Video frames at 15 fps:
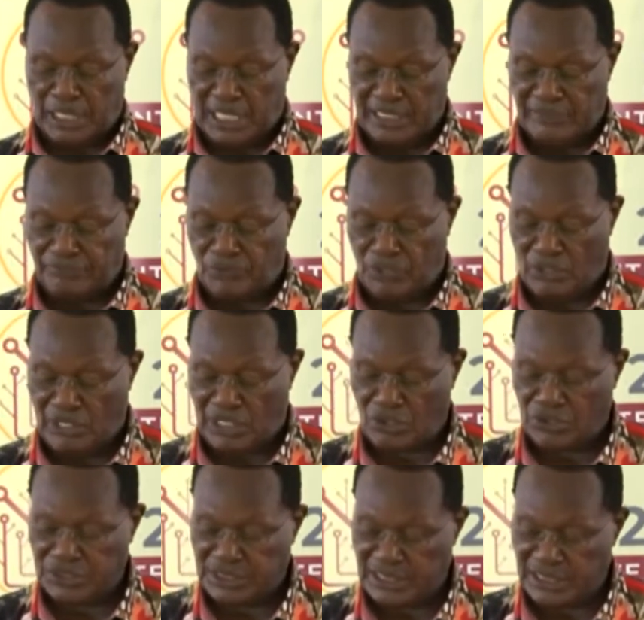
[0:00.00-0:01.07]
plan for
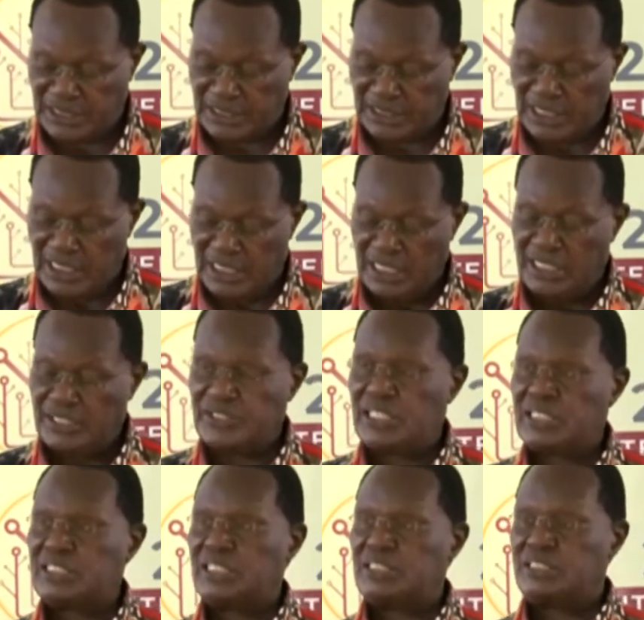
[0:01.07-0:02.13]
our continent,
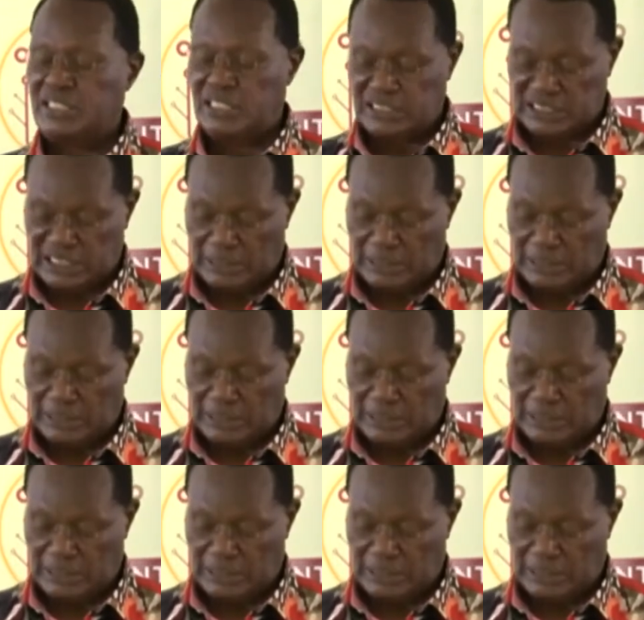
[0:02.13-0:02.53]
such as the